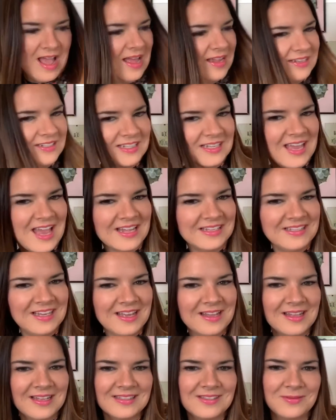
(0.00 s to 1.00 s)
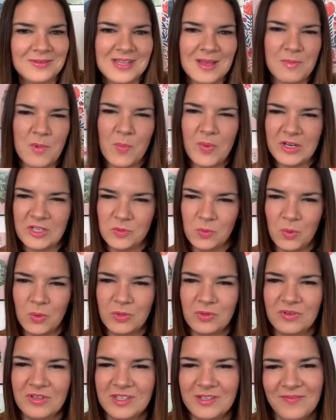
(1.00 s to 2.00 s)
I had to get it as it was Emma
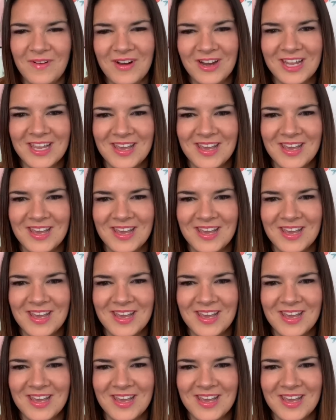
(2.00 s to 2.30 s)
Bridgewater and it's very